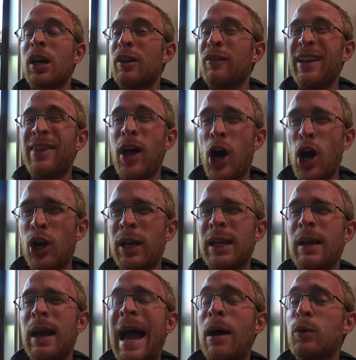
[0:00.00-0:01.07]
kind of in the
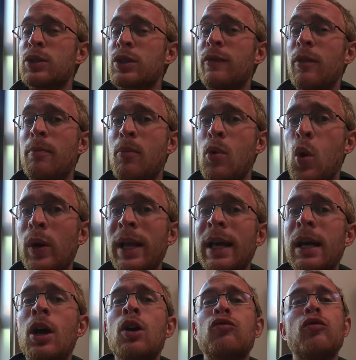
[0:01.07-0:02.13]
early hours of the
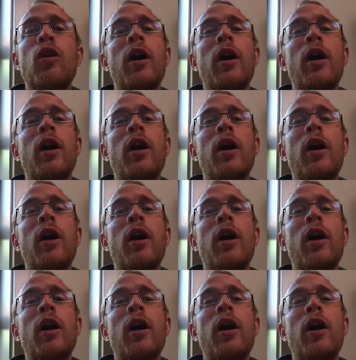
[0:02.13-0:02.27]
morning,